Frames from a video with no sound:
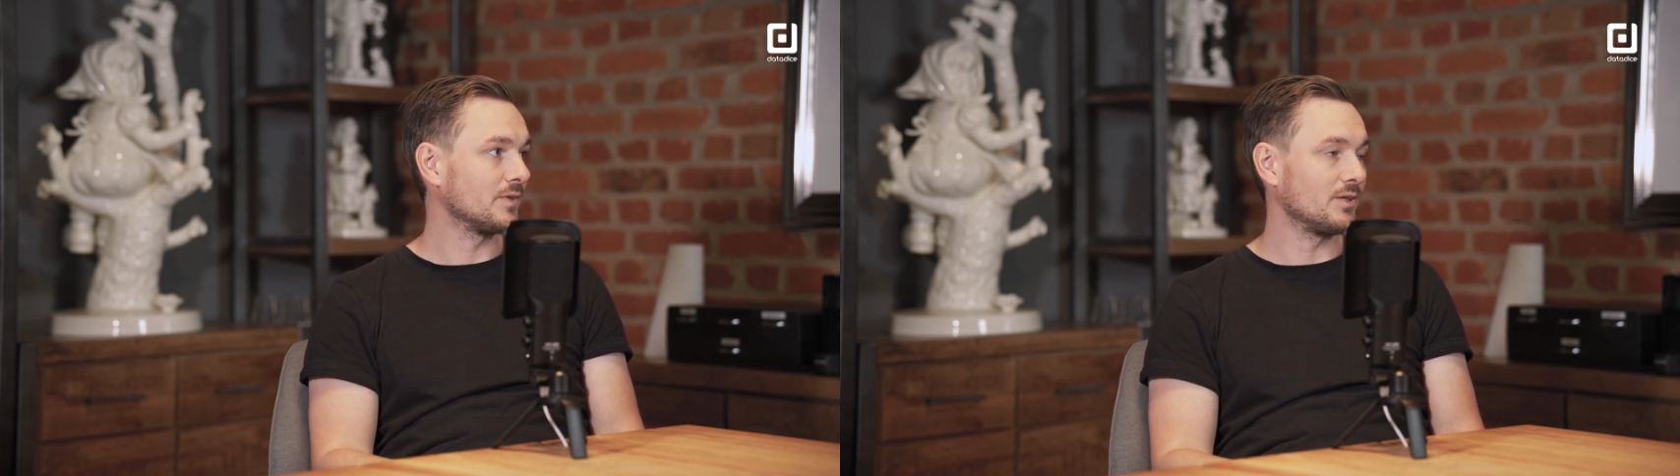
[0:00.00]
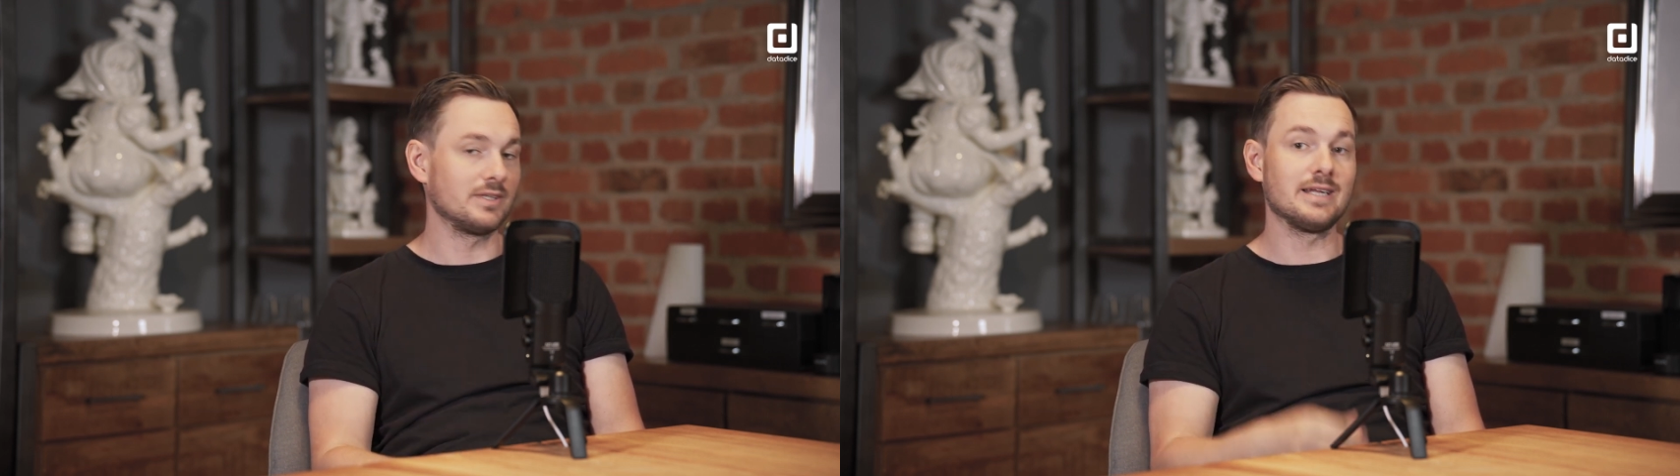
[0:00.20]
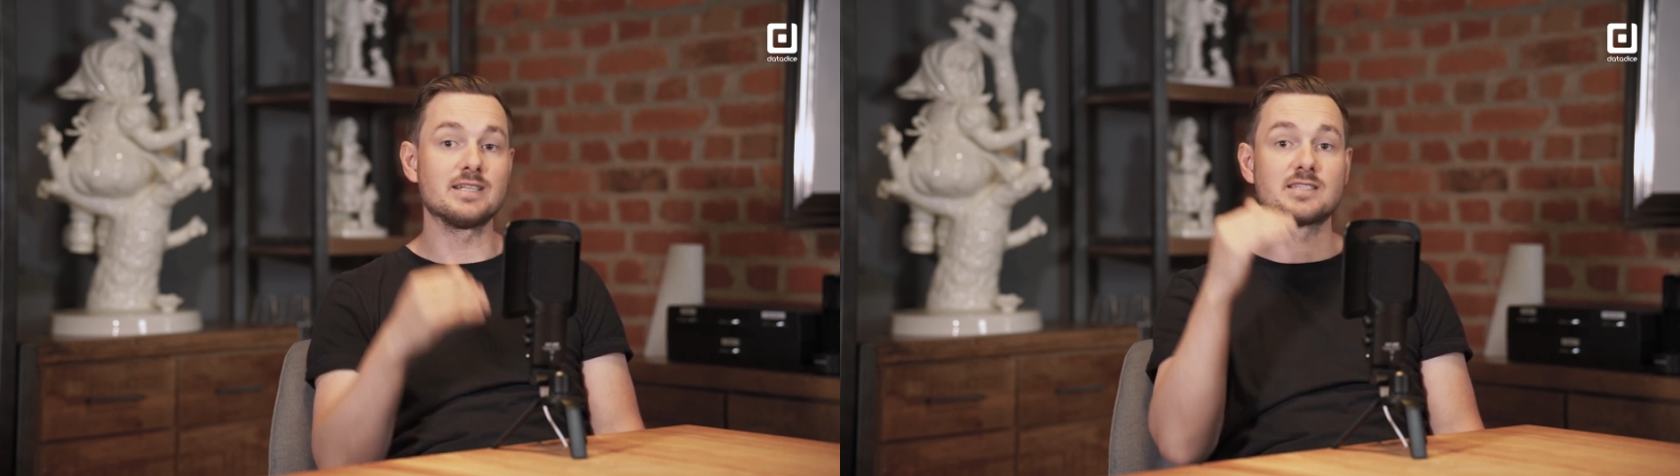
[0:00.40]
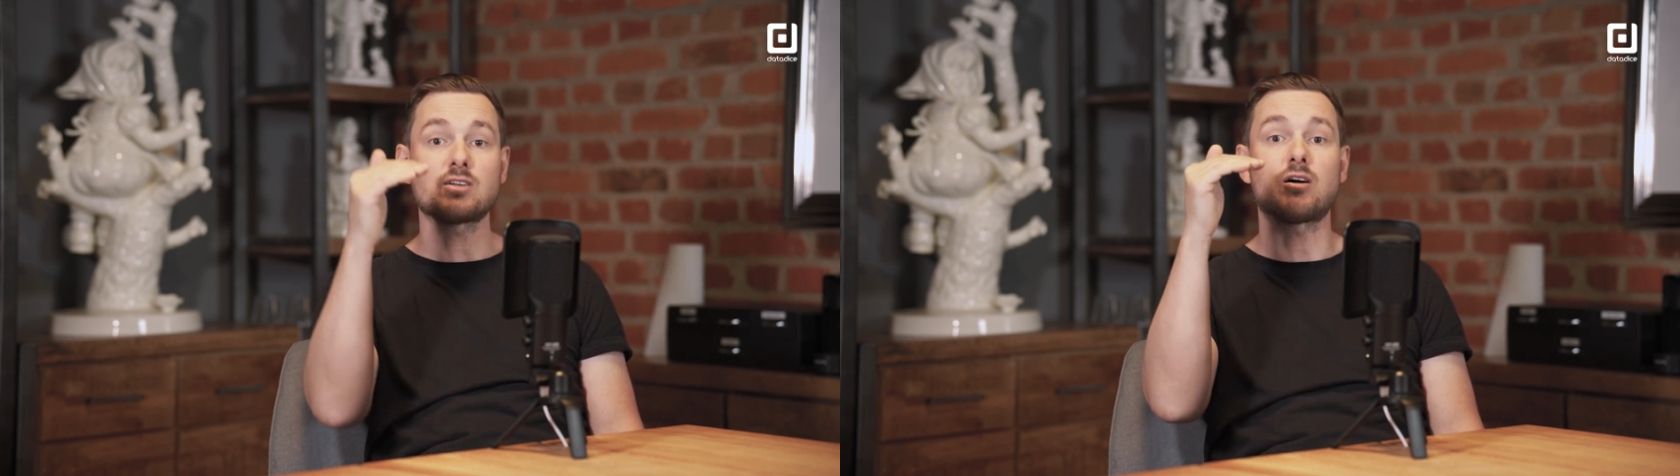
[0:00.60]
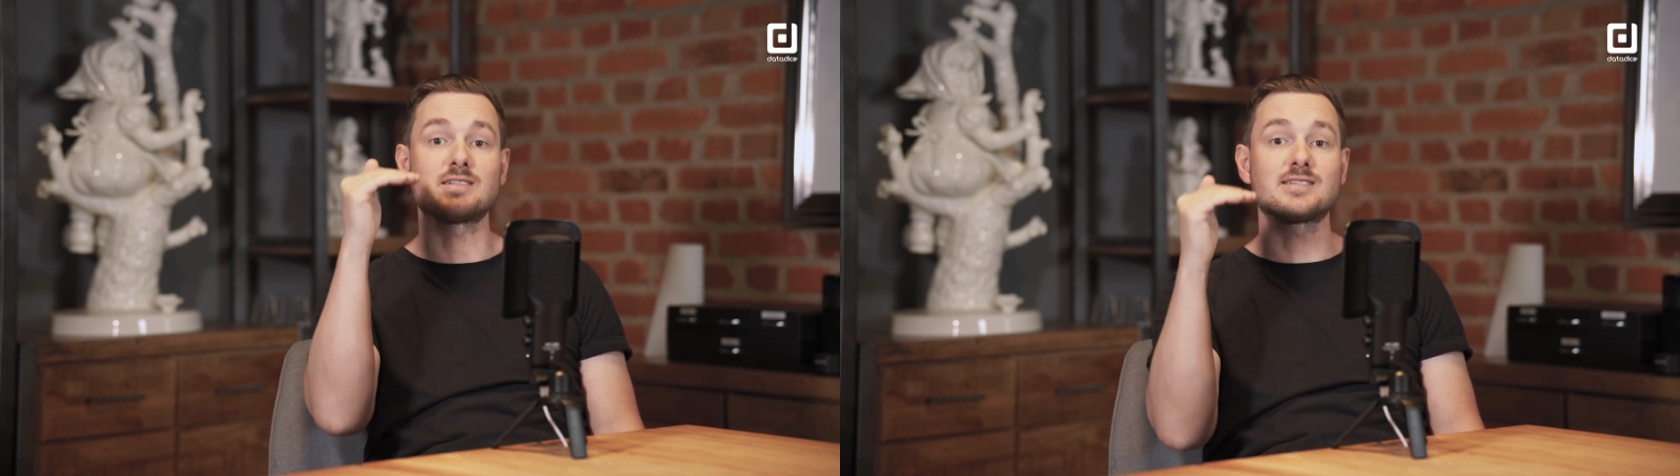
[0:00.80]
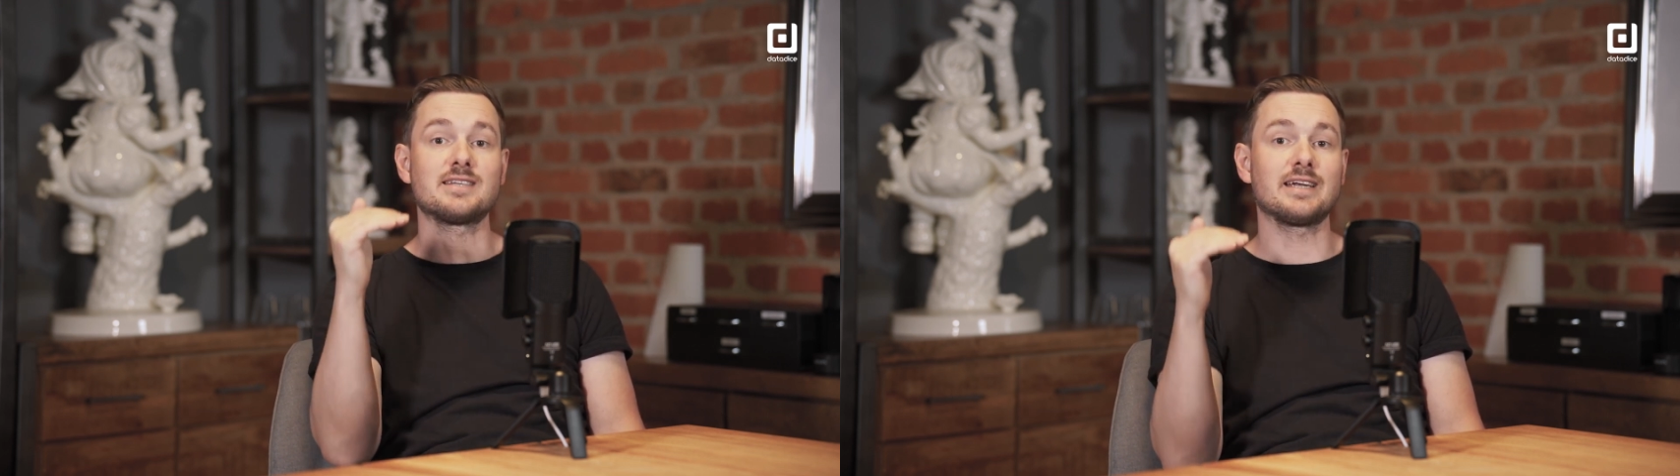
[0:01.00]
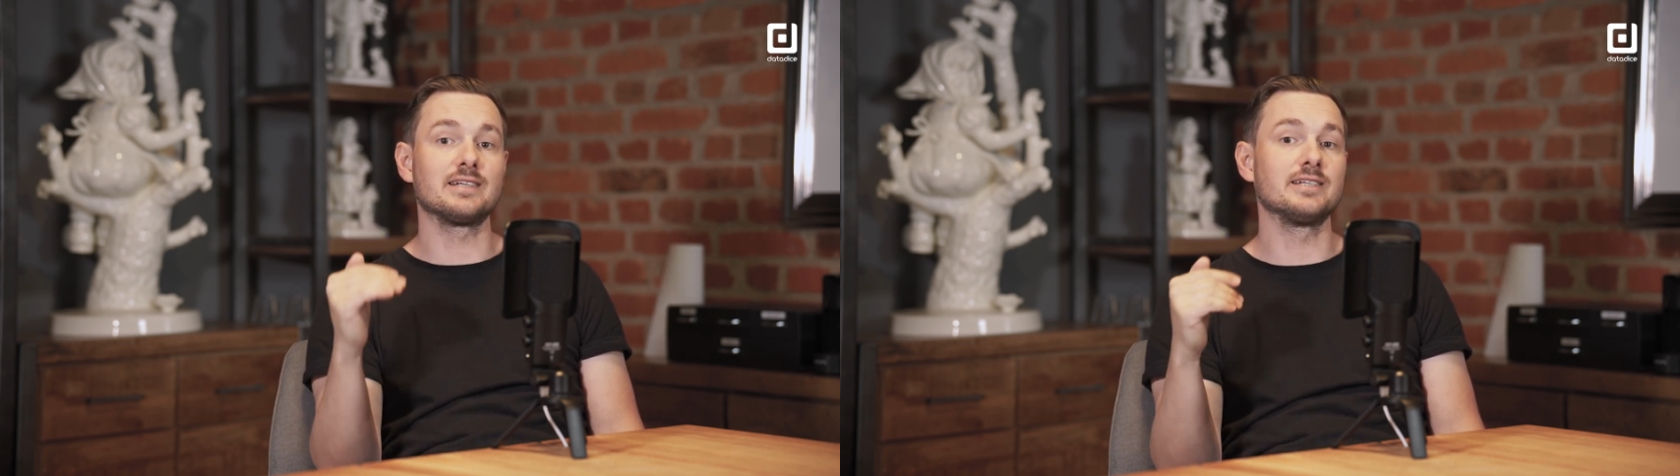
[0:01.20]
Yeah, then it starts stacking